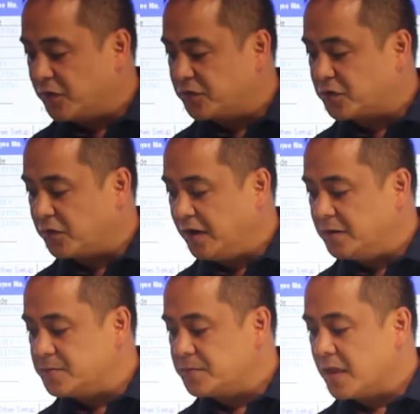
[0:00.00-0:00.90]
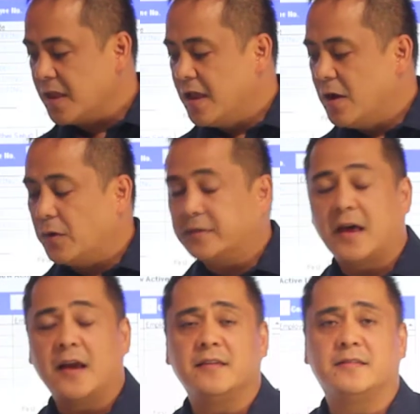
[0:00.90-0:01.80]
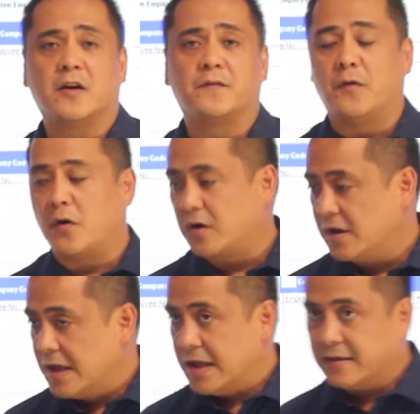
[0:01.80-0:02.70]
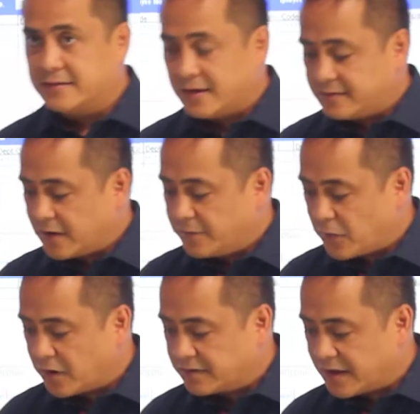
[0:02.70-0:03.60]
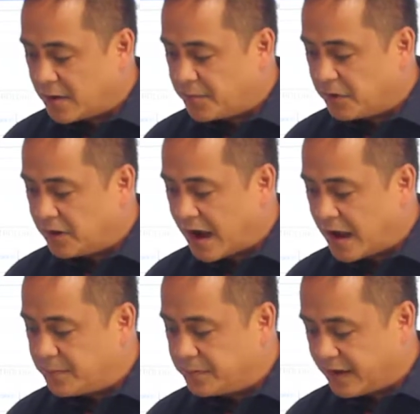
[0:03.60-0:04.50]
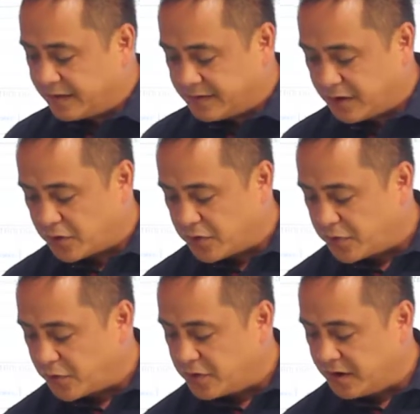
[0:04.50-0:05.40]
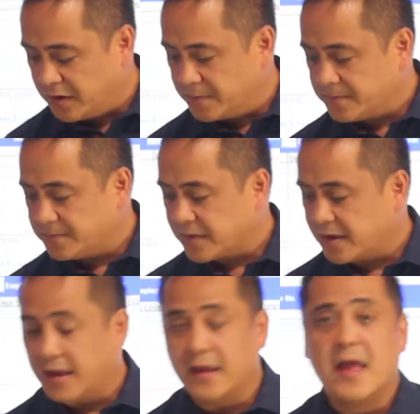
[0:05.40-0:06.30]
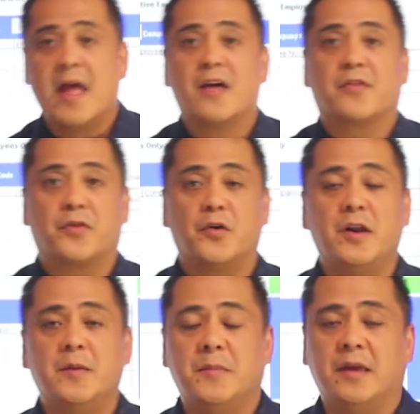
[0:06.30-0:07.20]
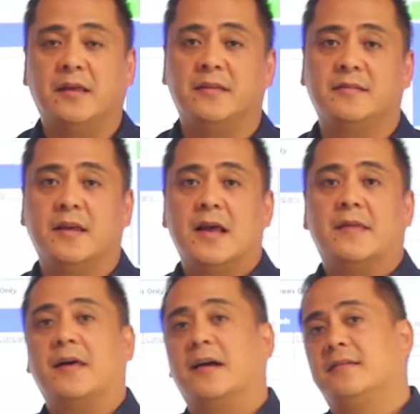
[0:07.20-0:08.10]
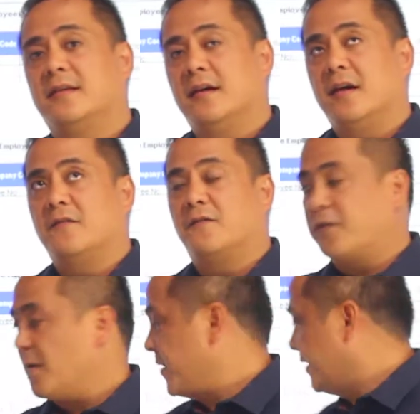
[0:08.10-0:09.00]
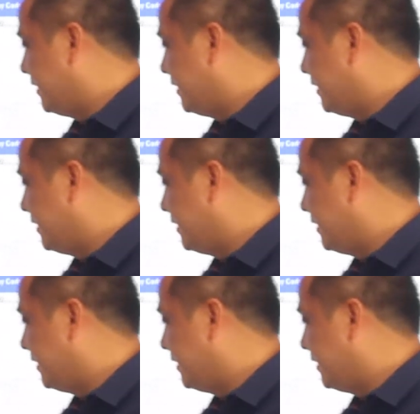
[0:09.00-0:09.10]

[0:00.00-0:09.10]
your screen, what that is there for is, let's say for example I place here 30. Okay, 30 means that from the